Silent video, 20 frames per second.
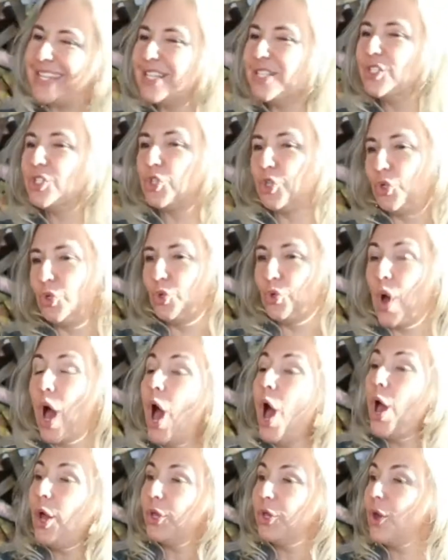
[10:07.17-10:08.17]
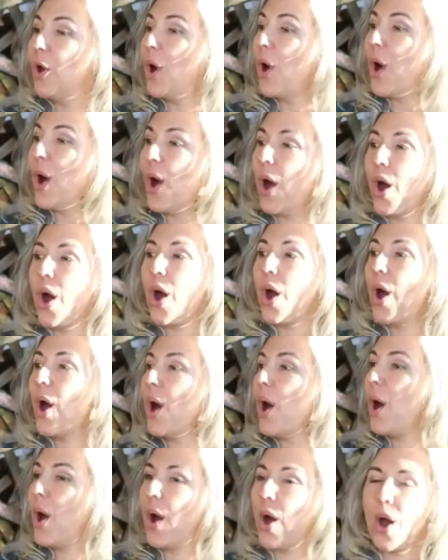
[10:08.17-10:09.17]
to
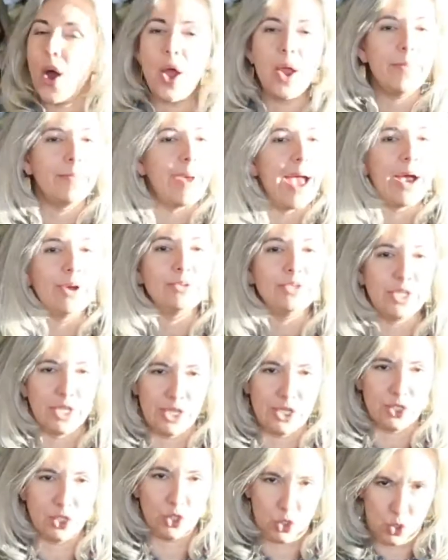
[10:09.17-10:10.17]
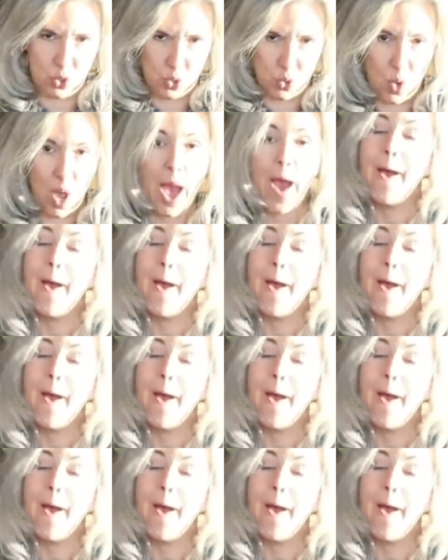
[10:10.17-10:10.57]
your mountain to